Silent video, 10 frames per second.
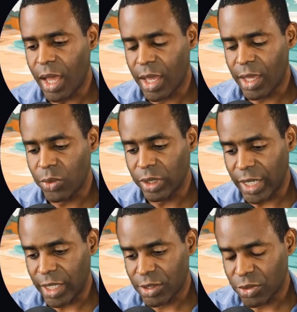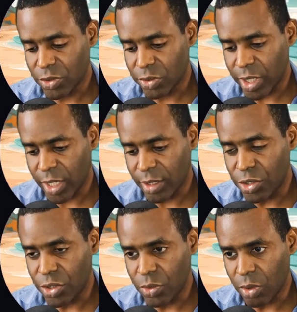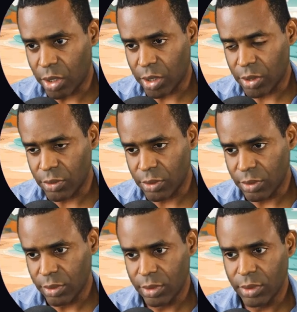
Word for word: I would like to create a new article.